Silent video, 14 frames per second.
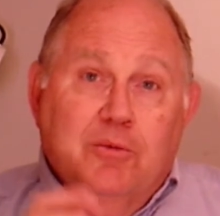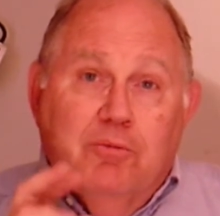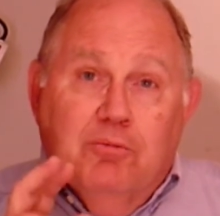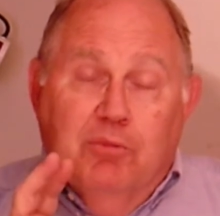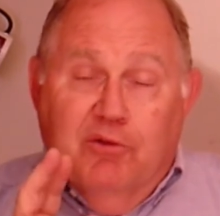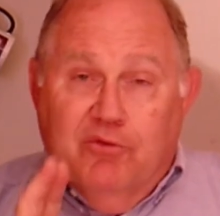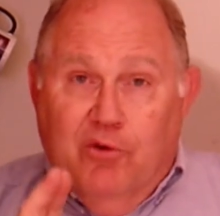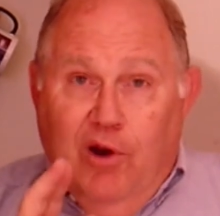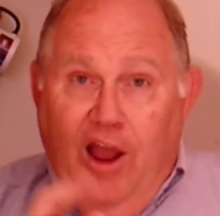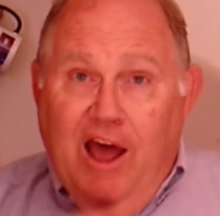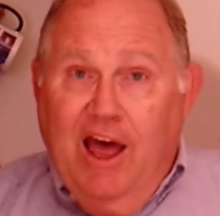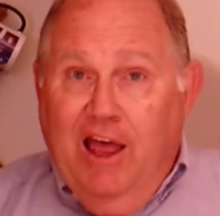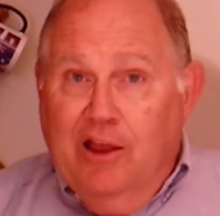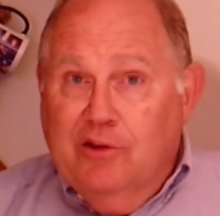But for
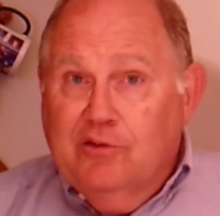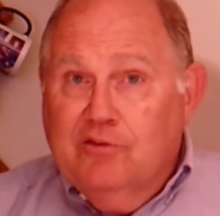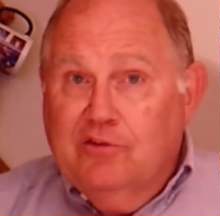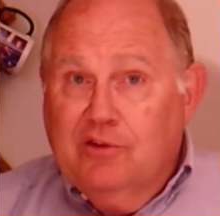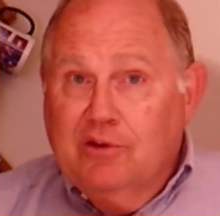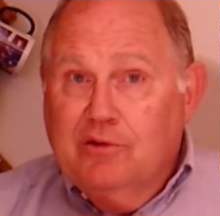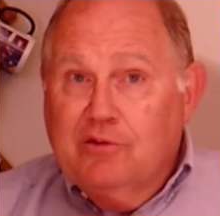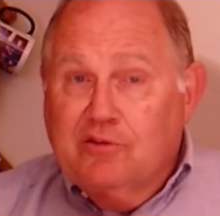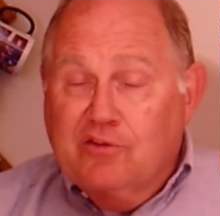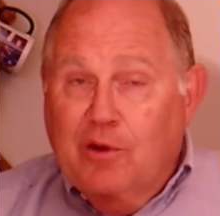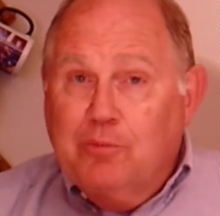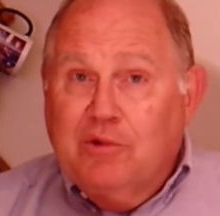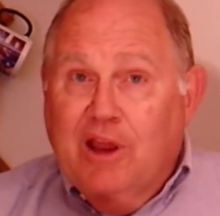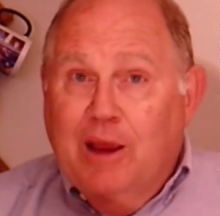us,
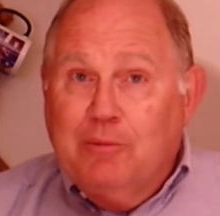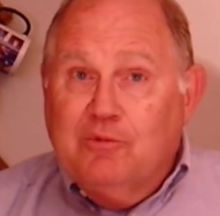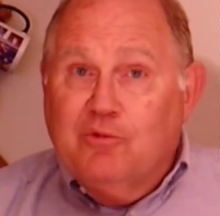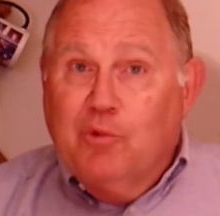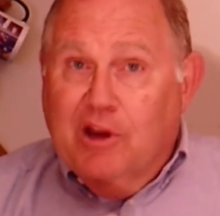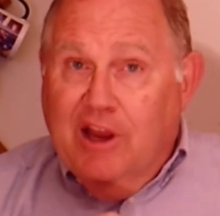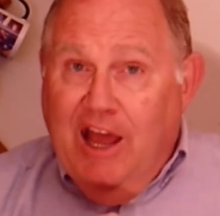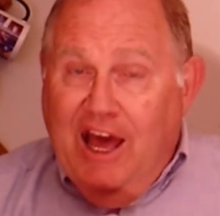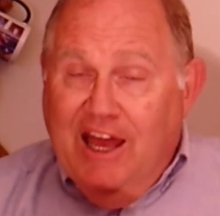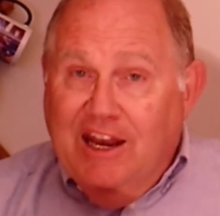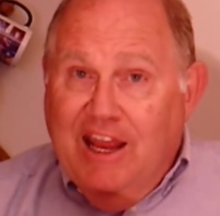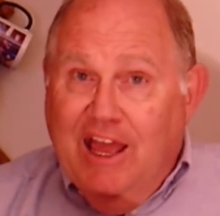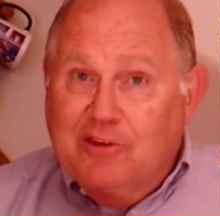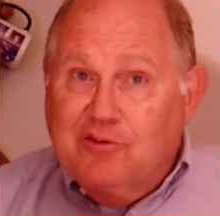sometimes what God
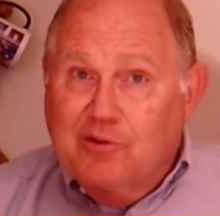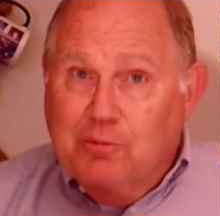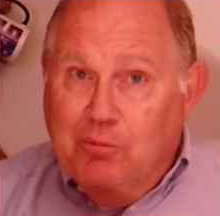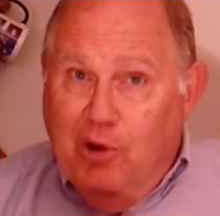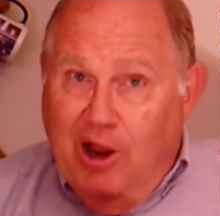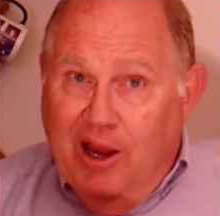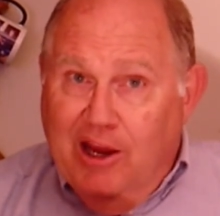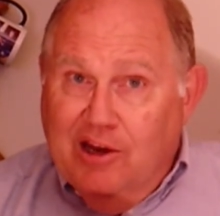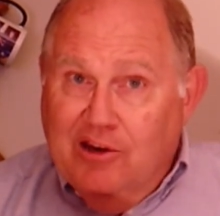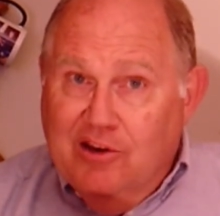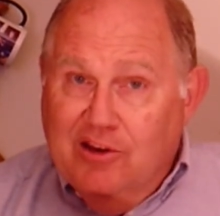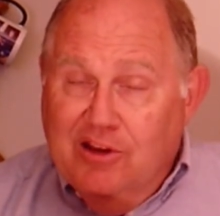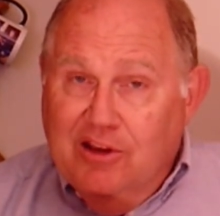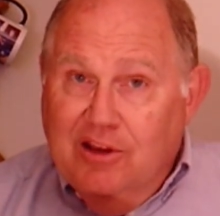has in mind
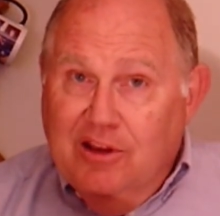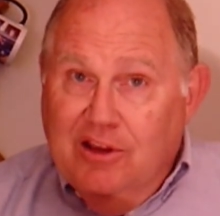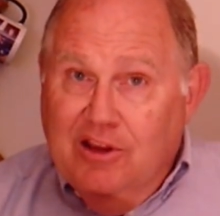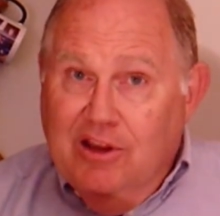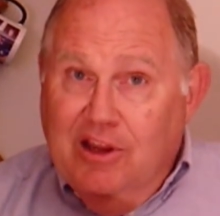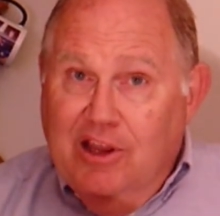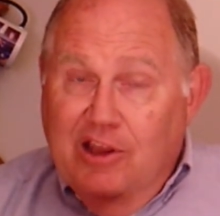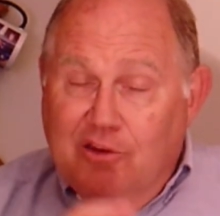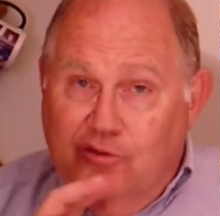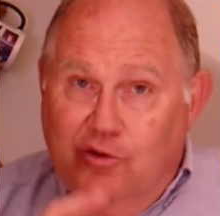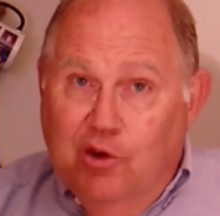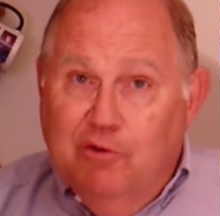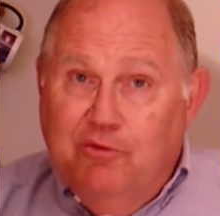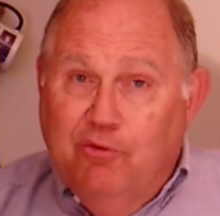is
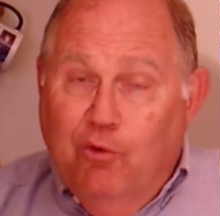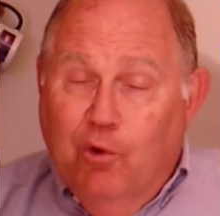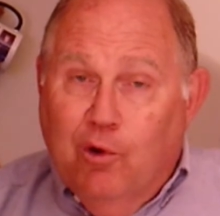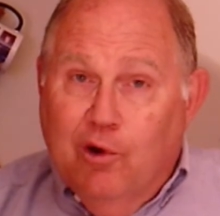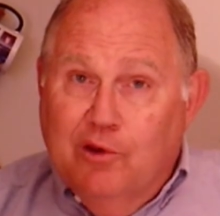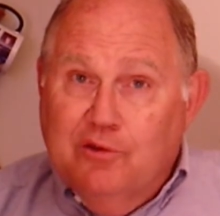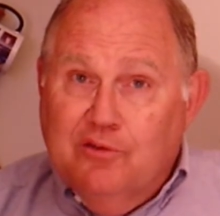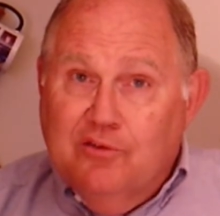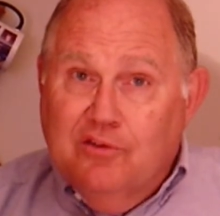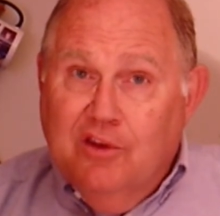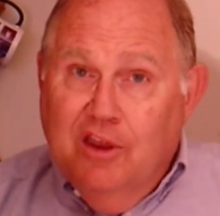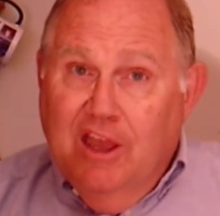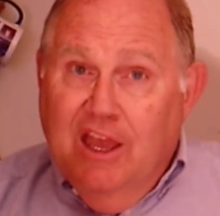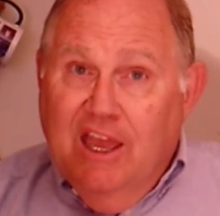good for us
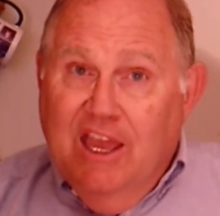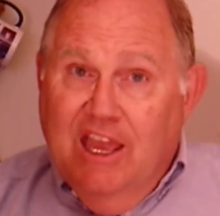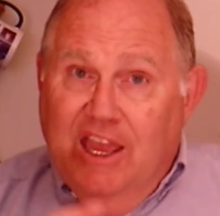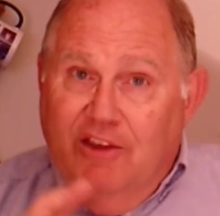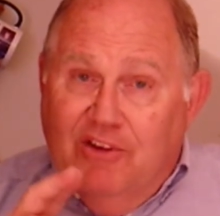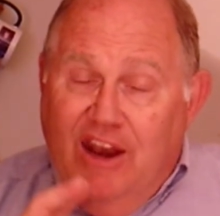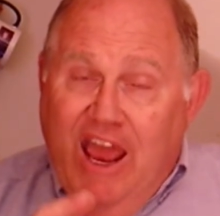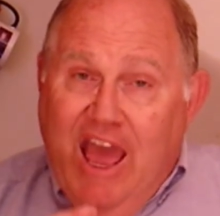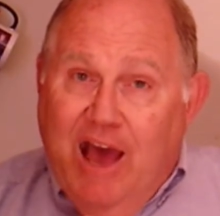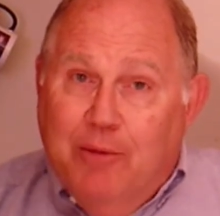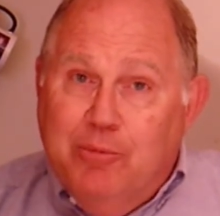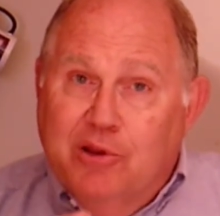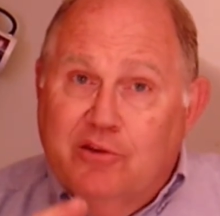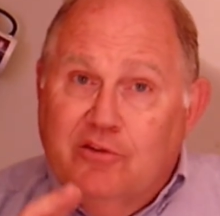if it
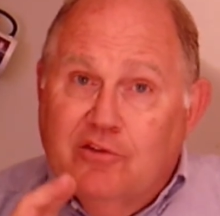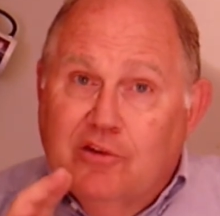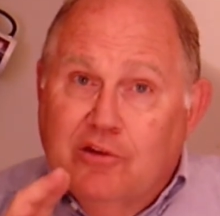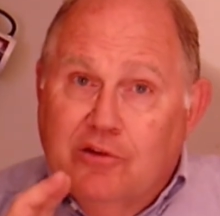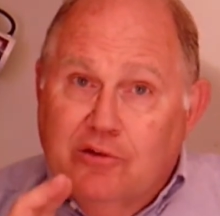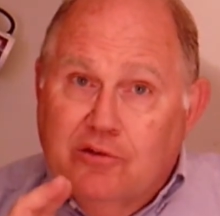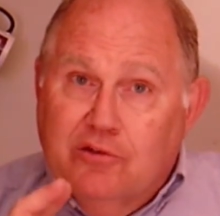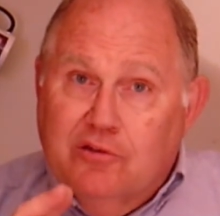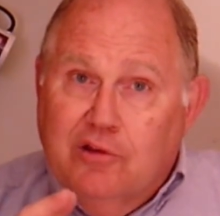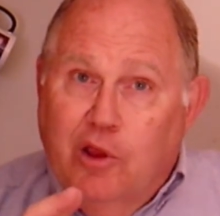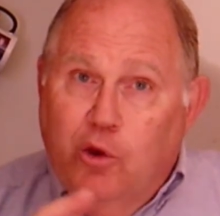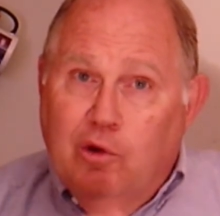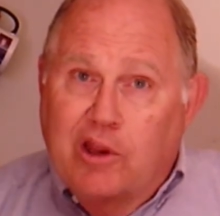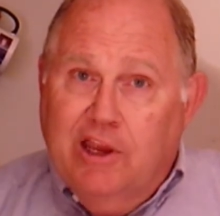happens
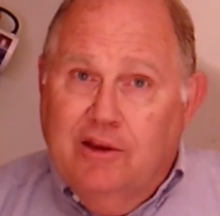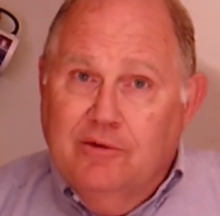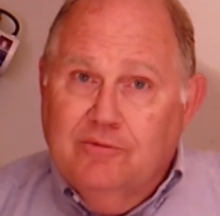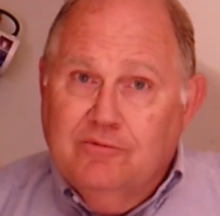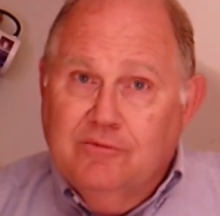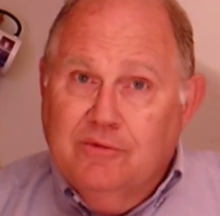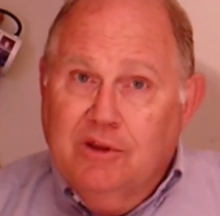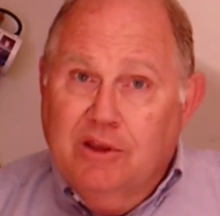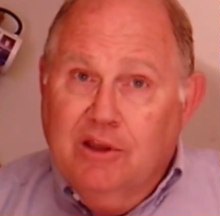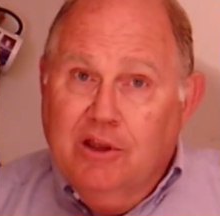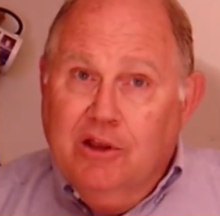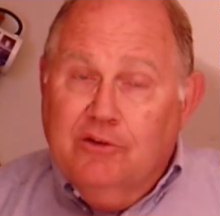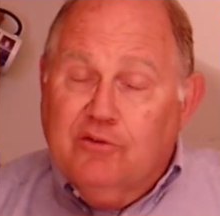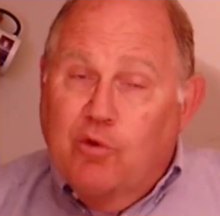slowly.
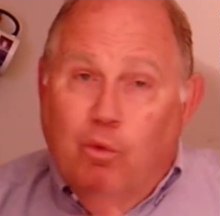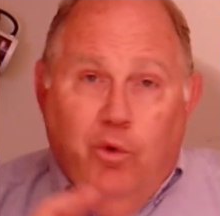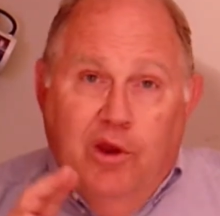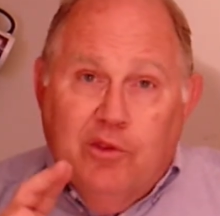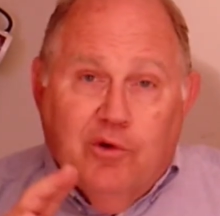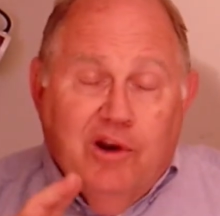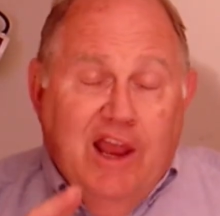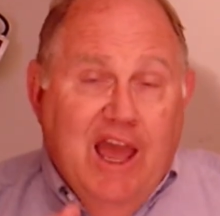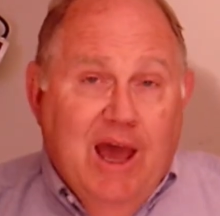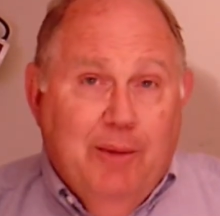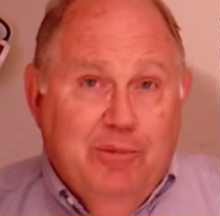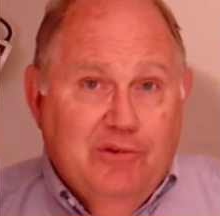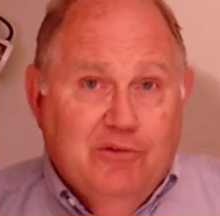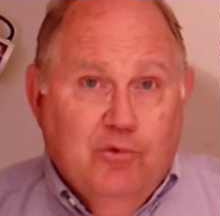So whether it
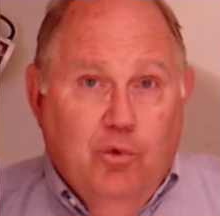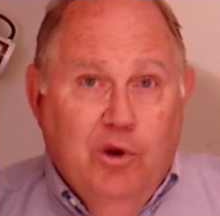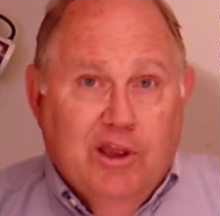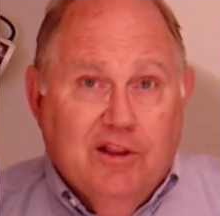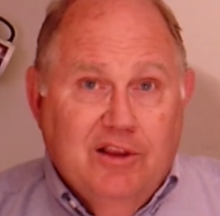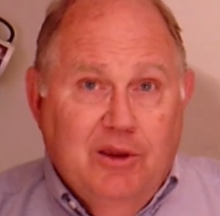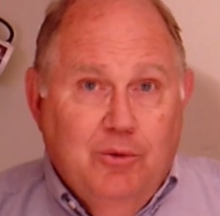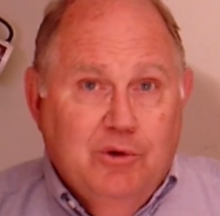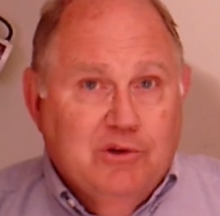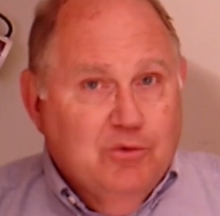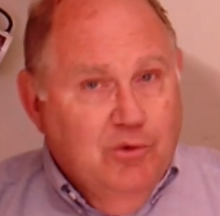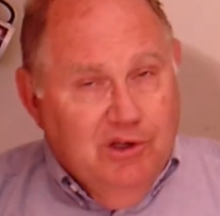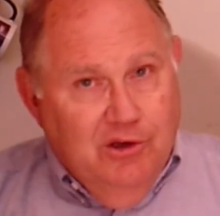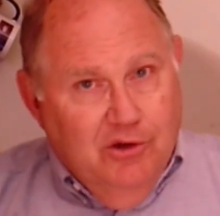happens quickly, which
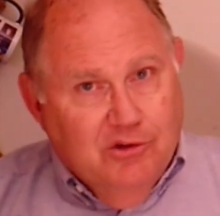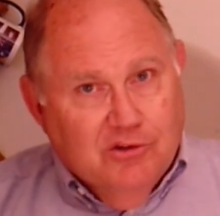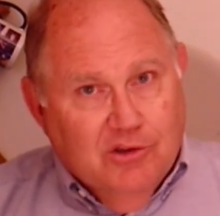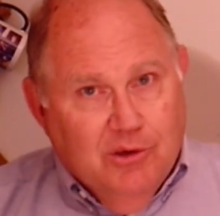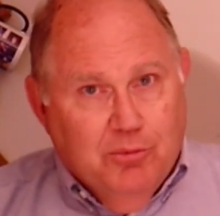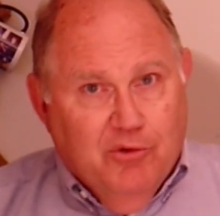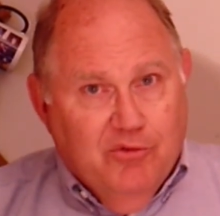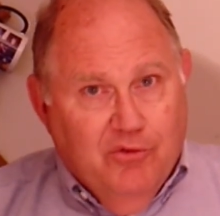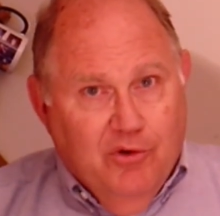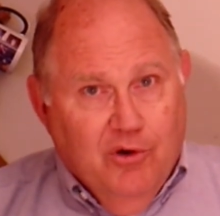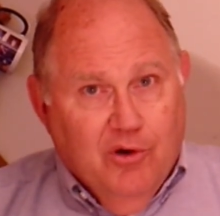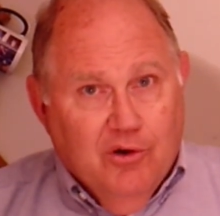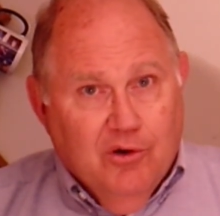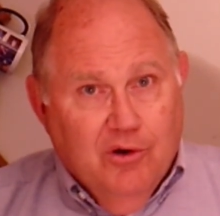we'd usually prefer,
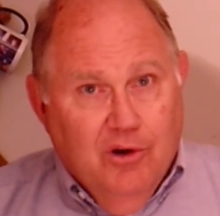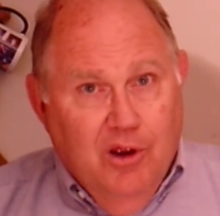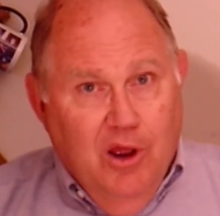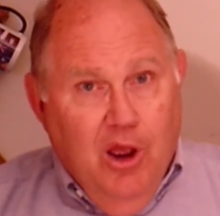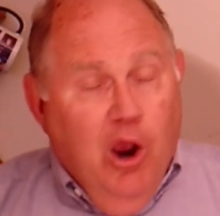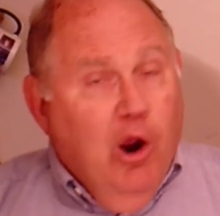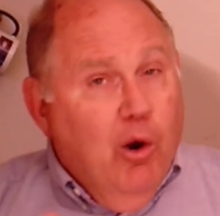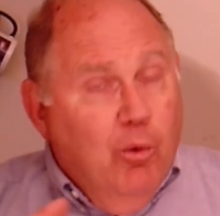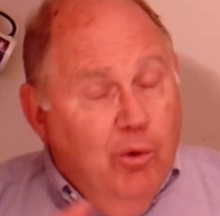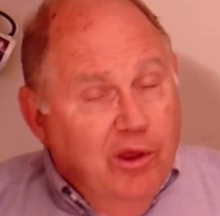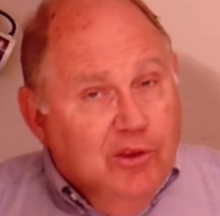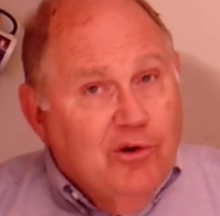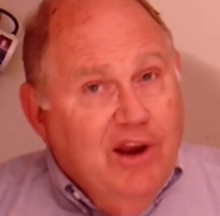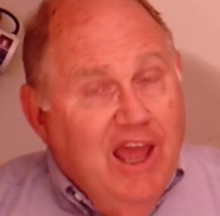or
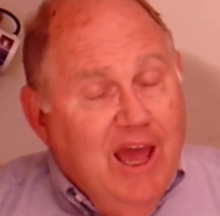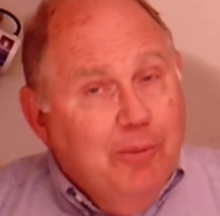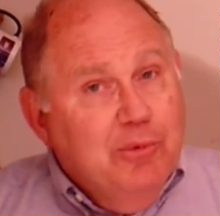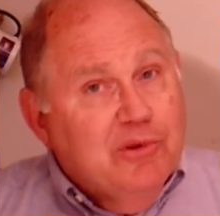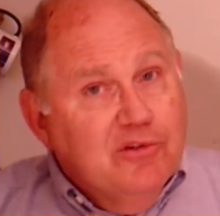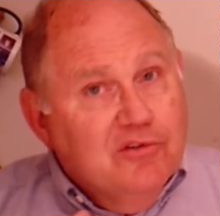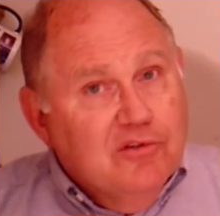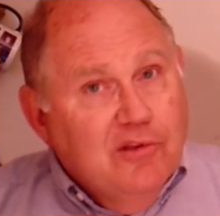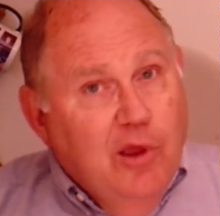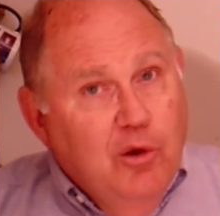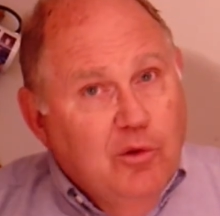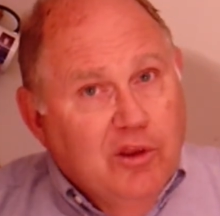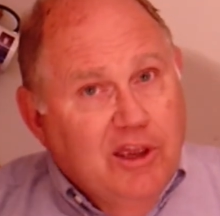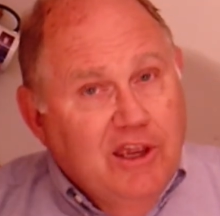whether it happens
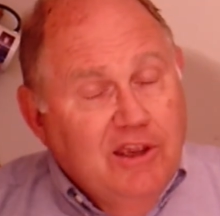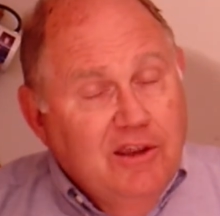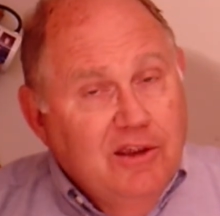slowly,